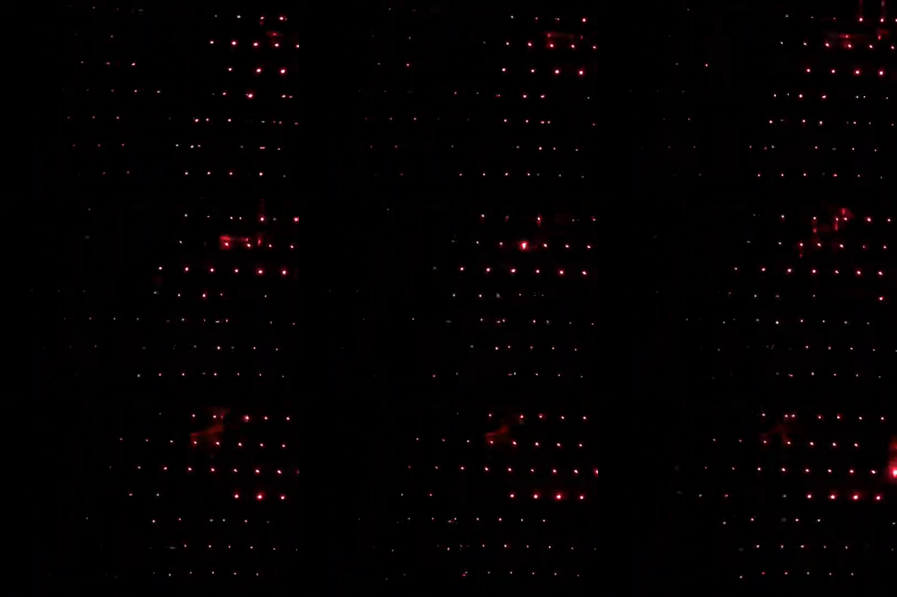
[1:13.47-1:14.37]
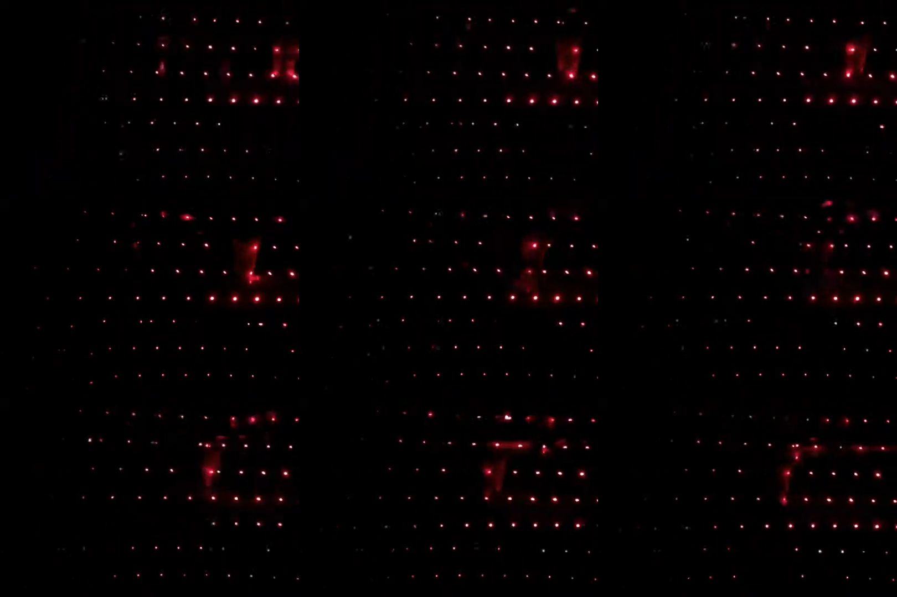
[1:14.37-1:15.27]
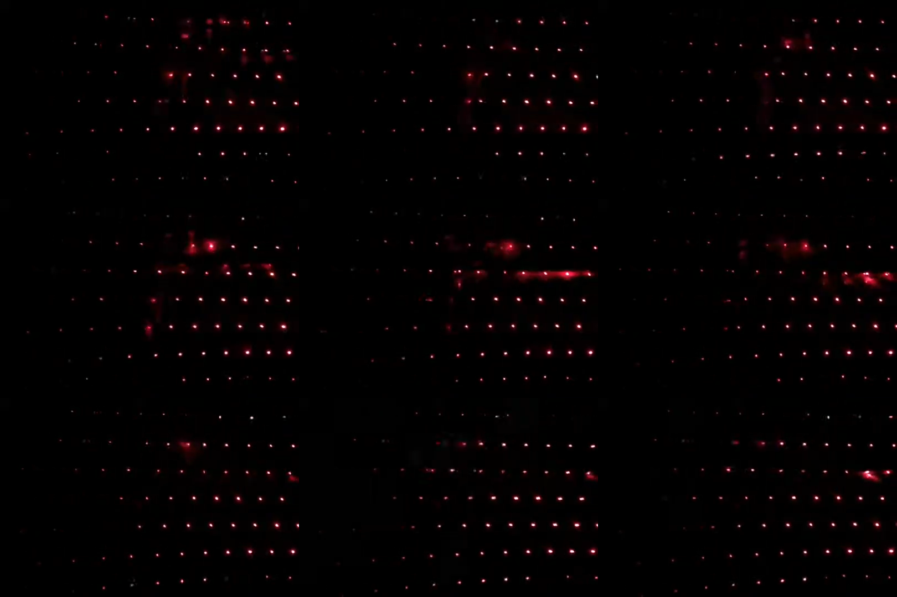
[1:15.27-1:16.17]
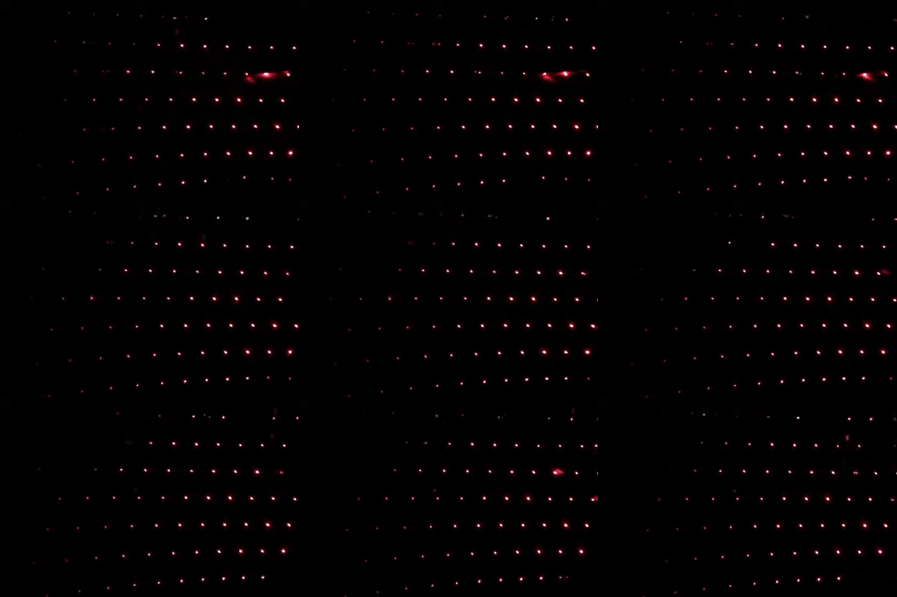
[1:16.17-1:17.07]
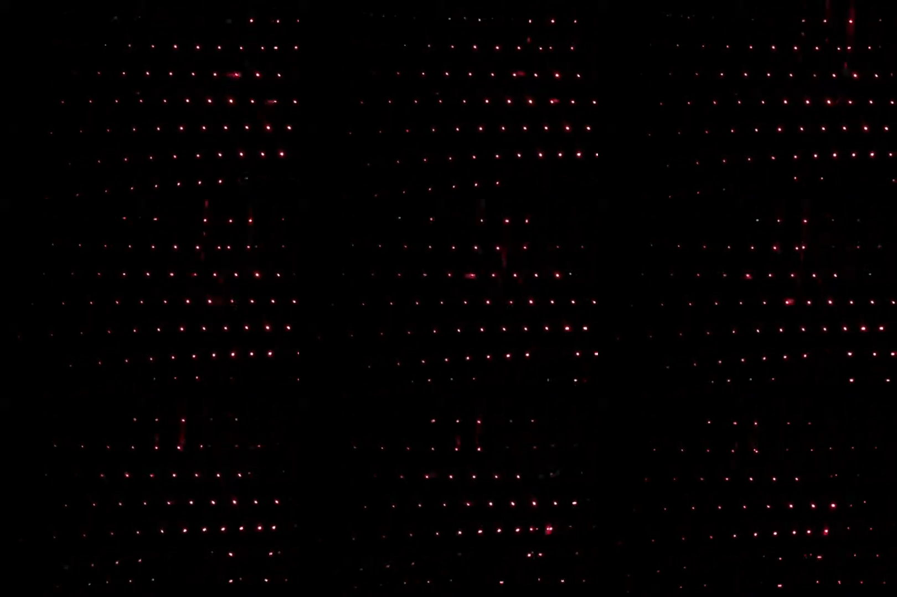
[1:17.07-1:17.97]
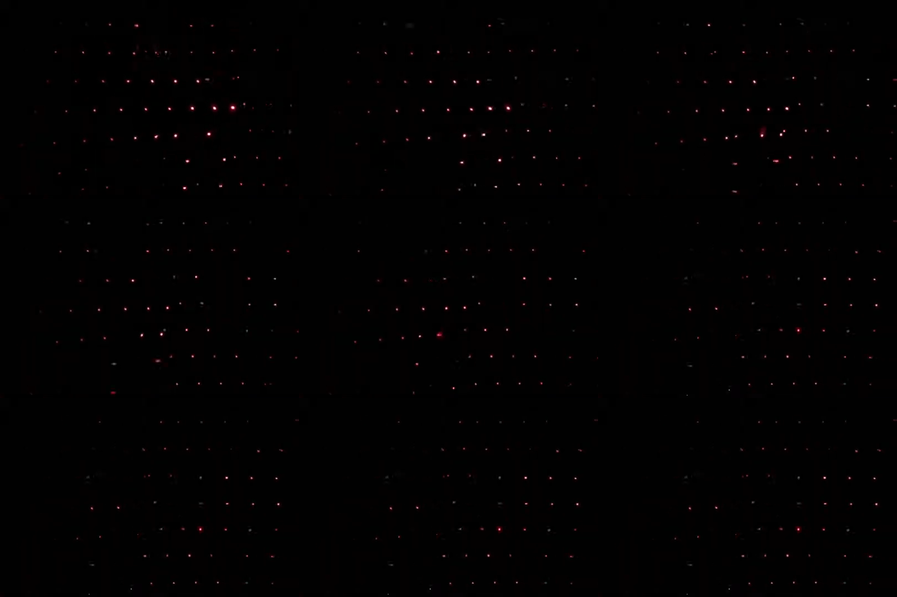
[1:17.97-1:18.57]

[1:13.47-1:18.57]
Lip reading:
(no speaker visible)